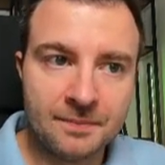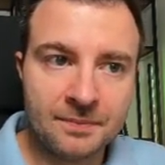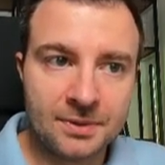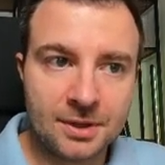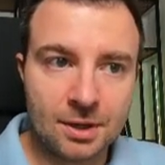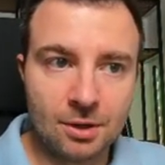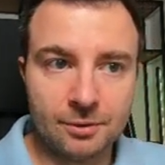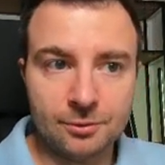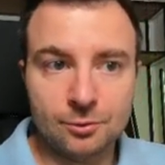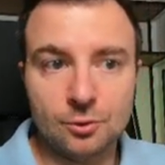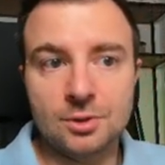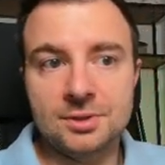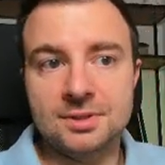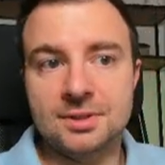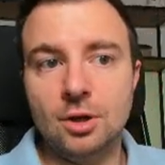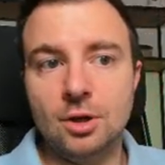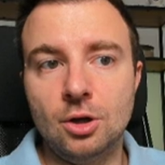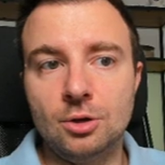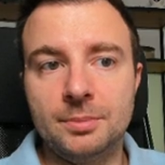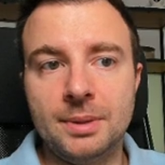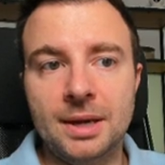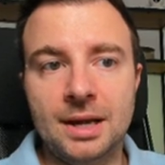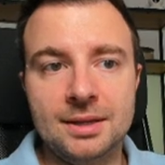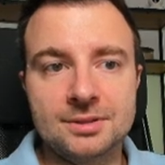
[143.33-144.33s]
Now, of course, the
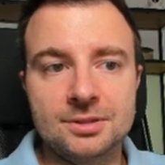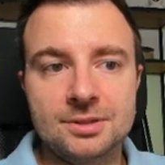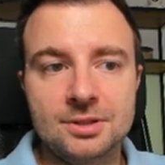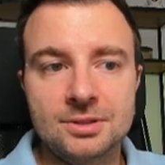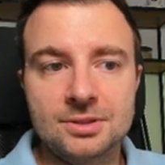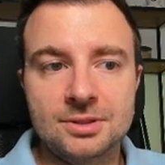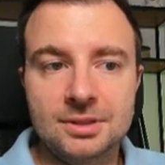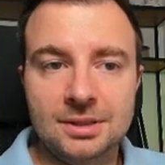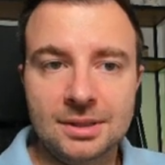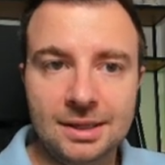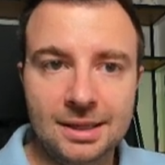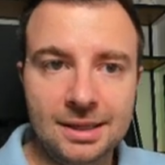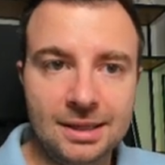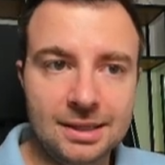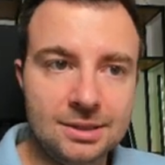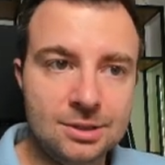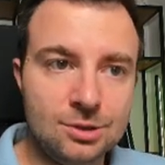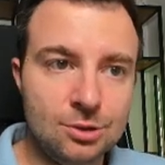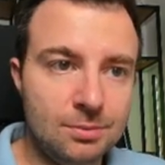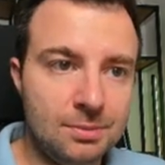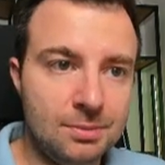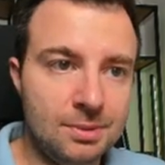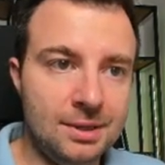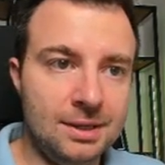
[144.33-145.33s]
load balancers need
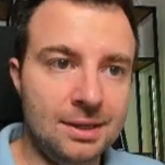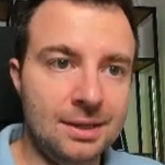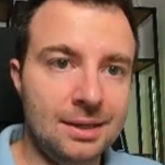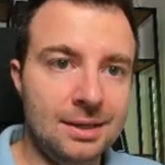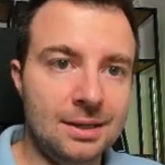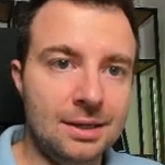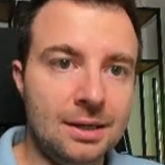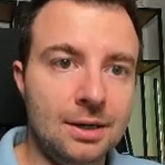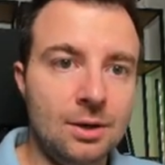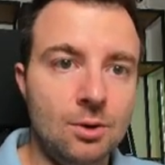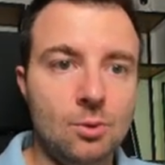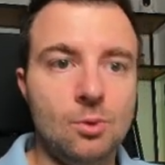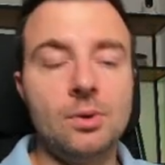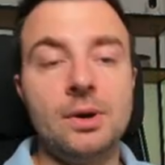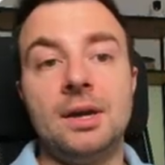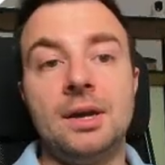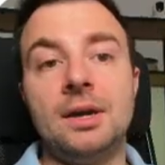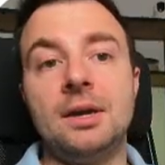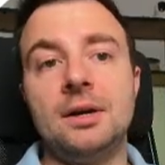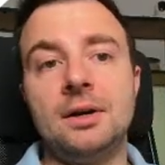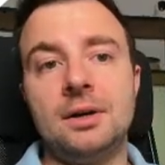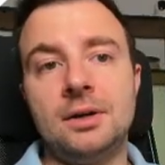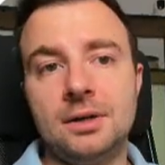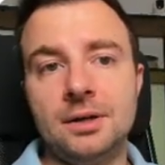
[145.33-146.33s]
to be
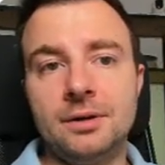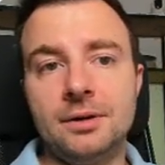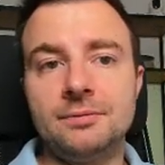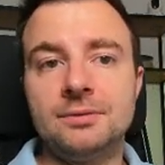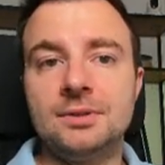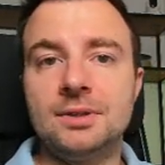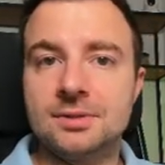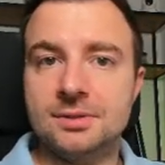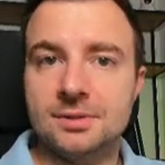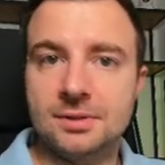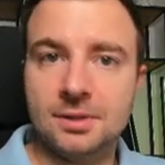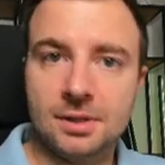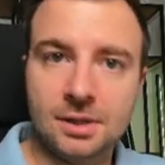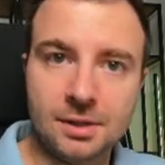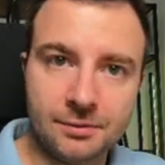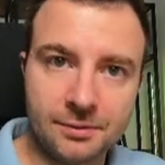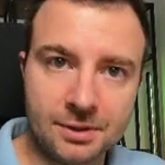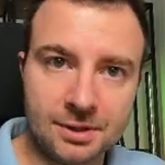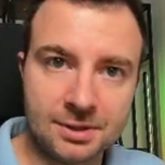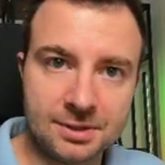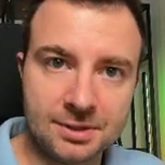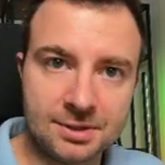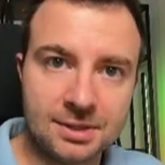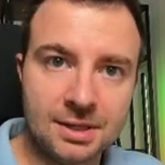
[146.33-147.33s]
aware of the
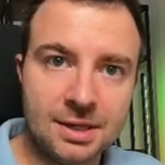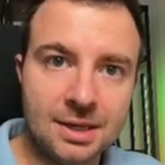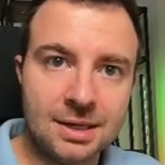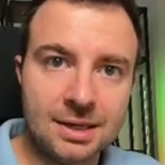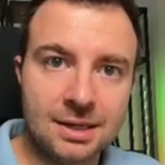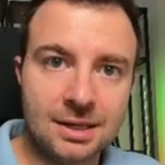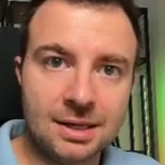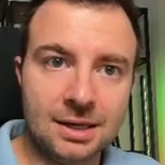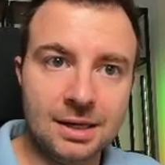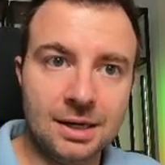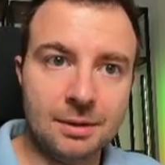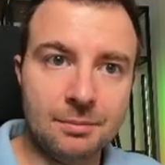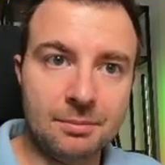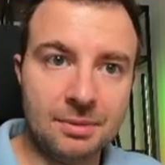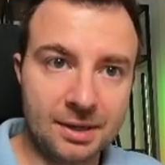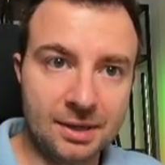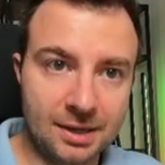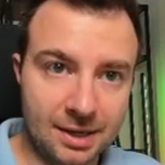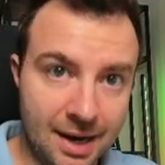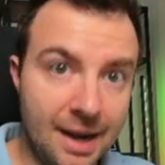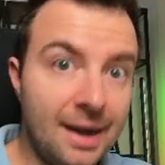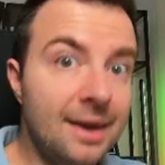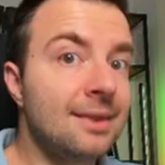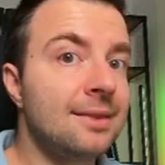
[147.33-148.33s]
servers uh,
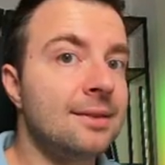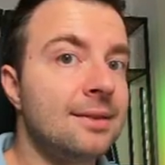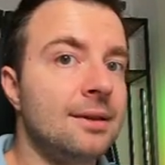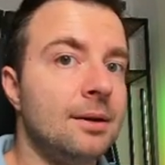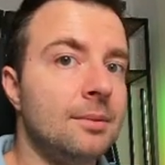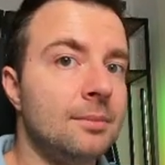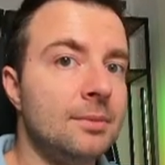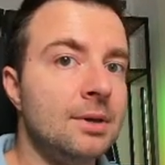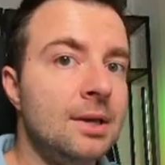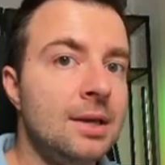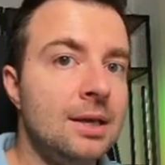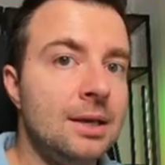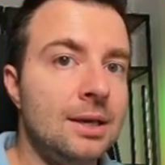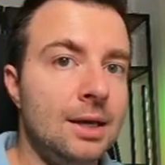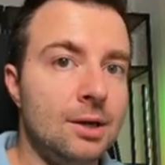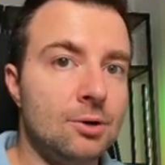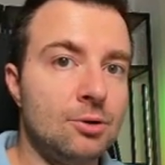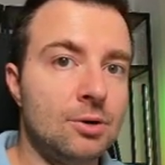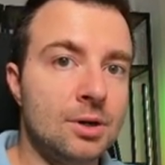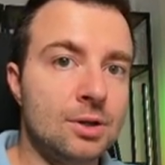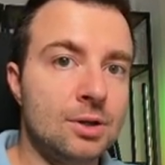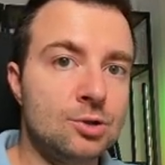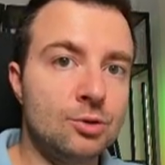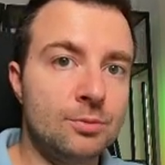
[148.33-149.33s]
behind them in
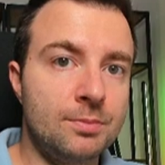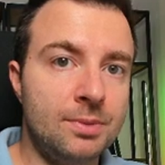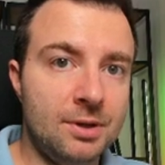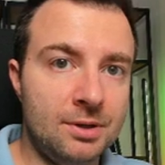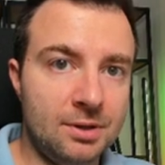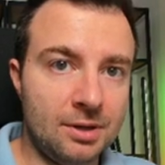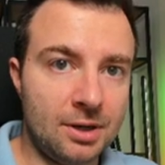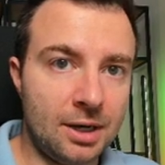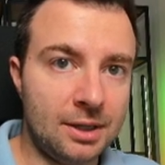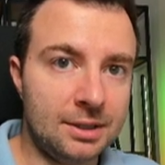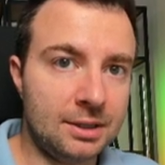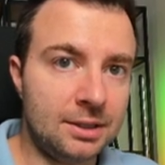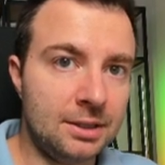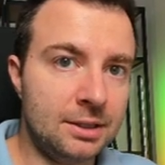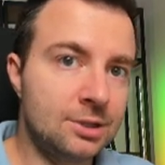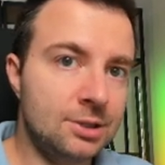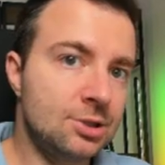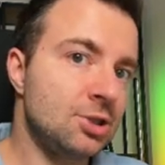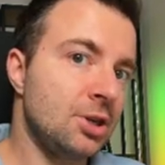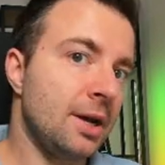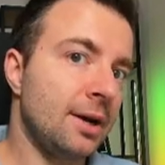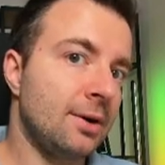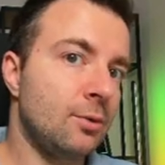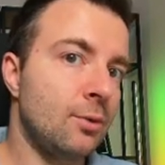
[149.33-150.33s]
order to periodically
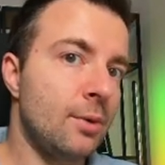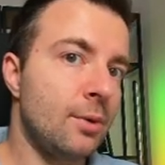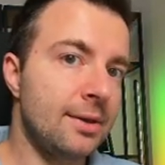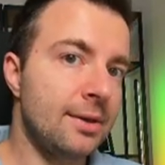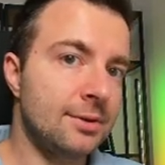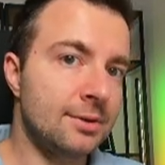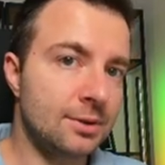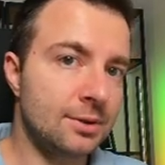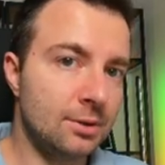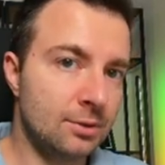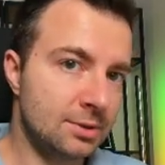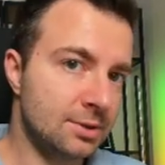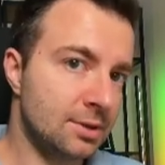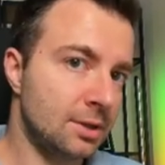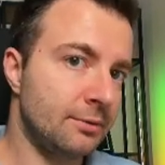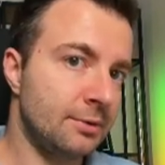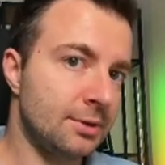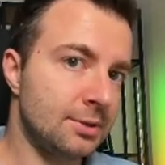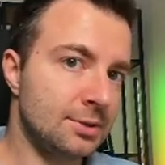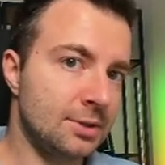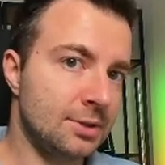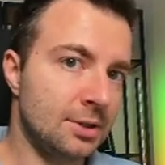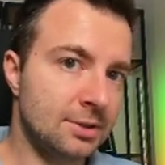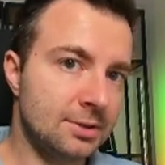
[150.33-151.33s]
check whether those
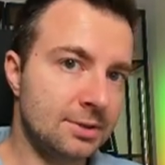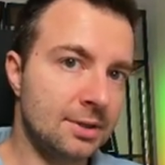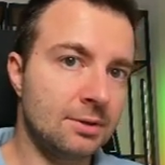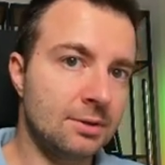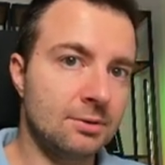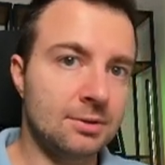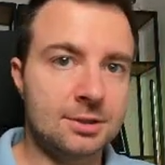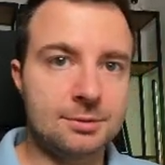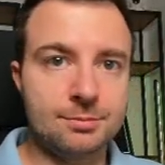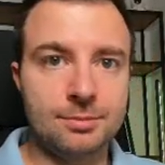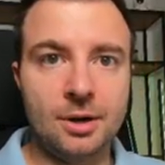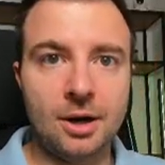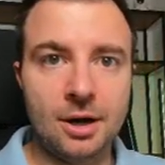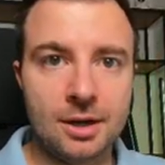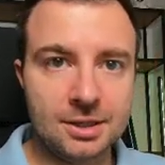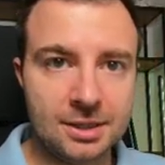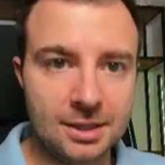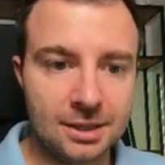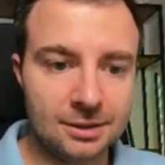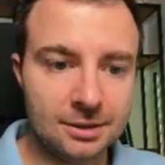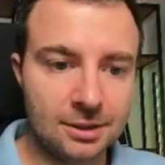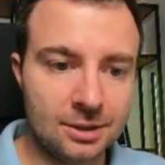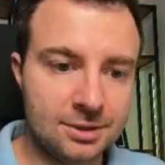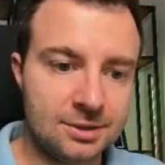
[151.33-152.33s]
servers are still
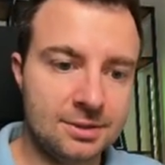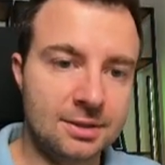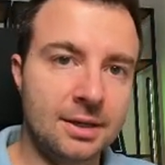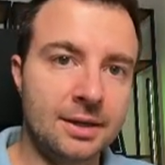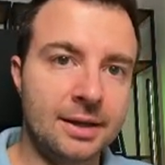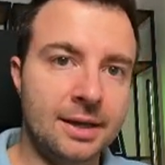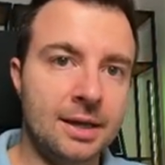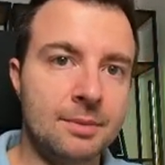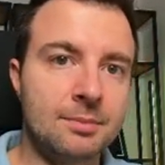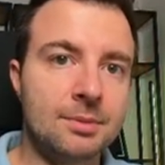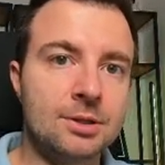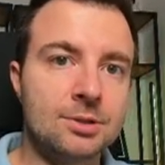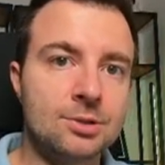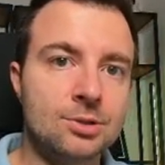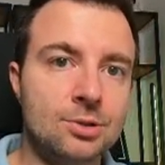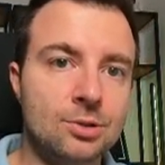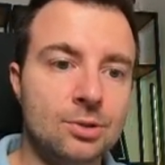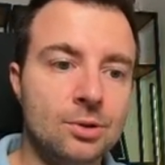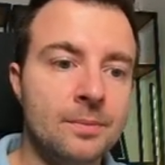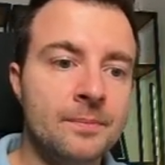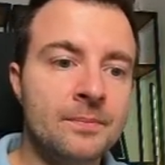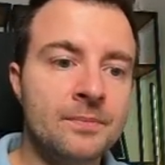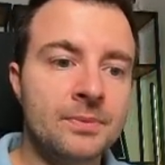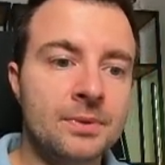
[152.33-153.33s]
responding, they're still able
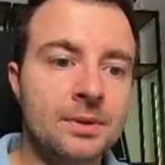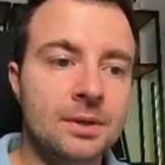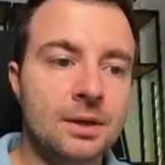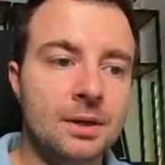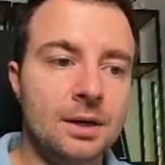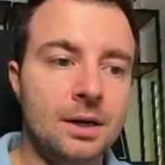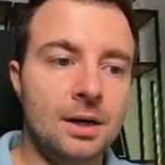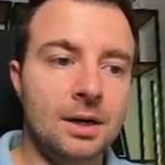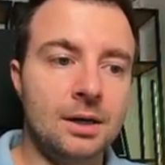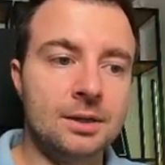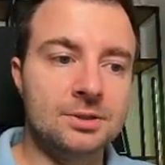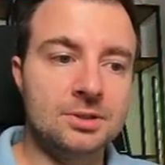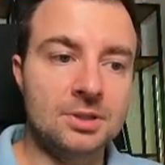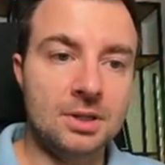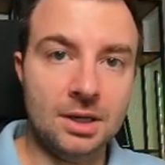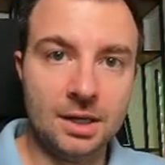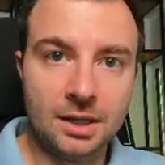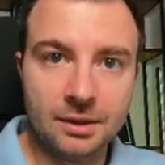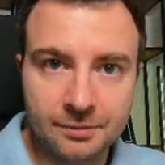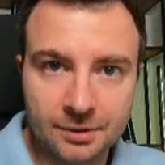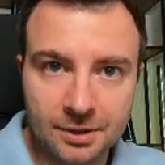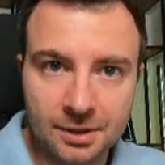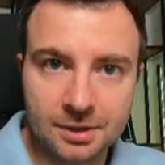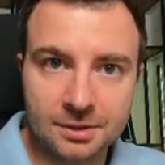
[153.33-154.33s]
to uh,
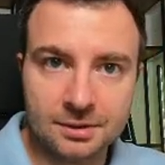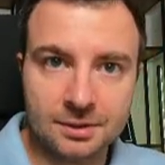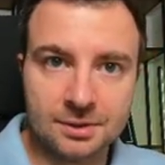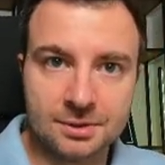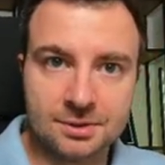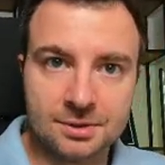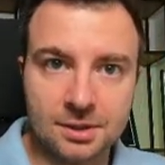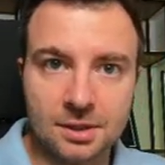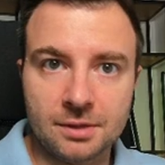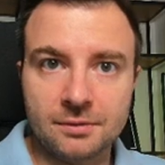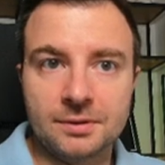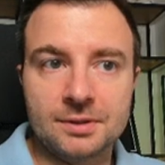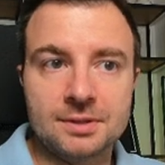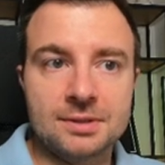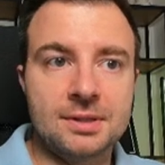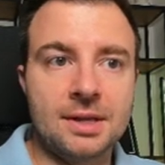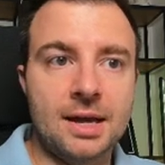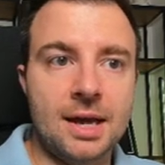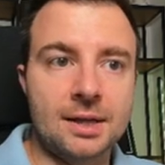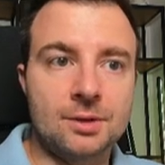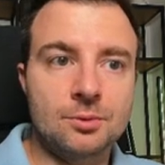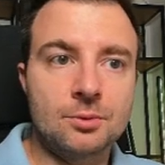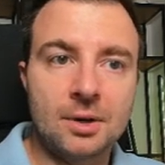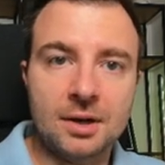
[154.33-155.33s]
deliver the service
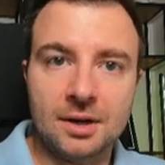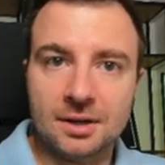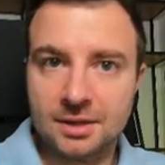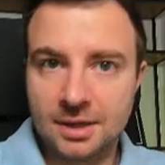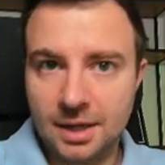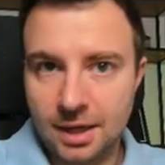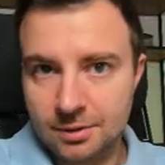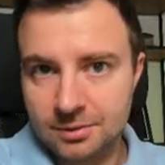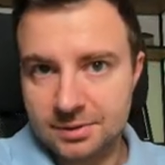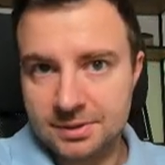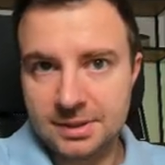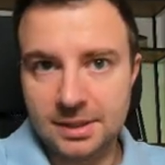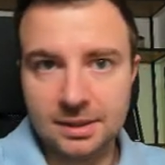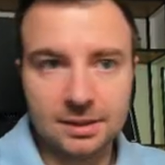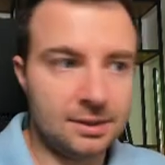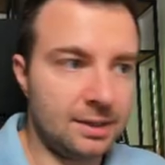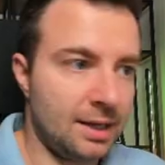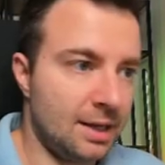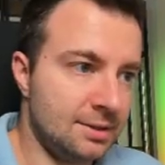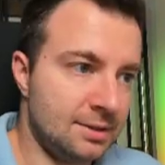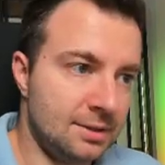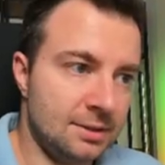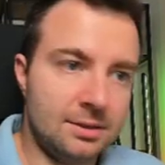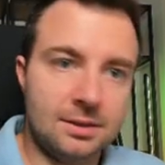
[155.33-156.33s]
that we're announcing,
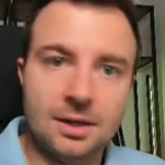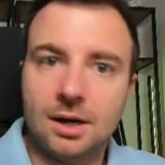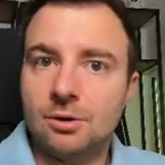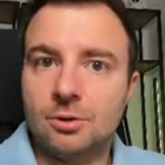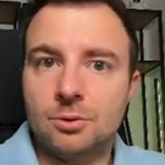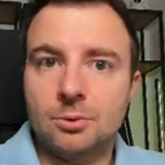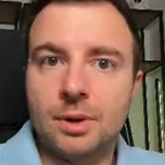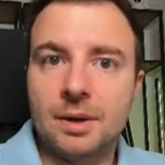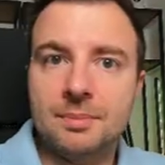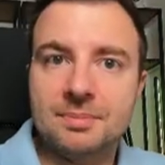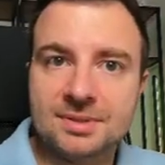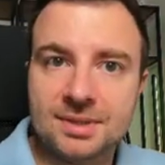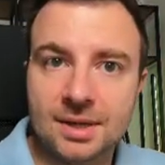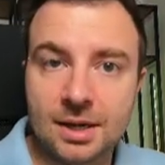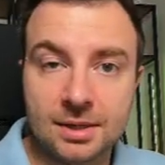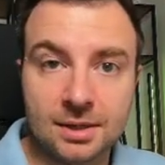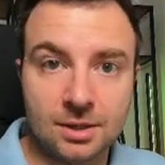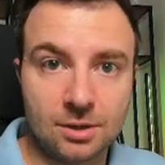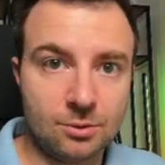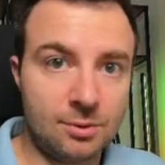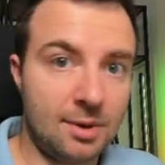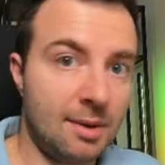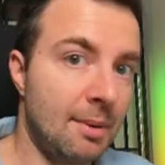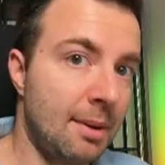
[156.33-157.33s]
that's in our website,
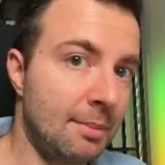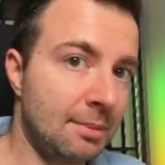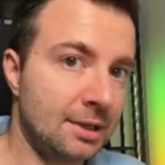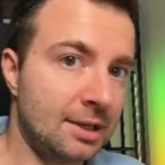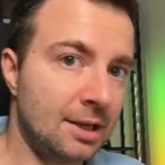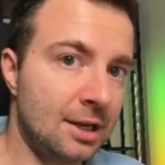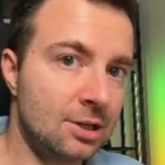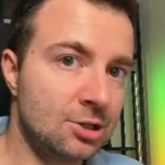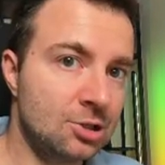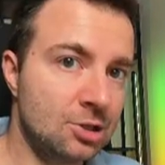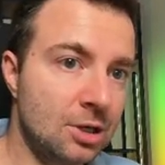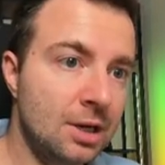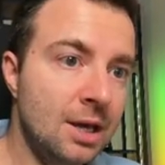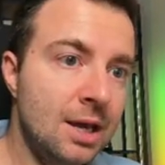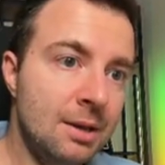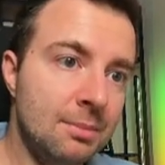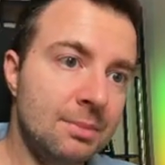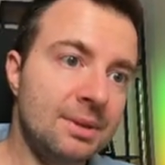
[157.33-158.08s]
our web application,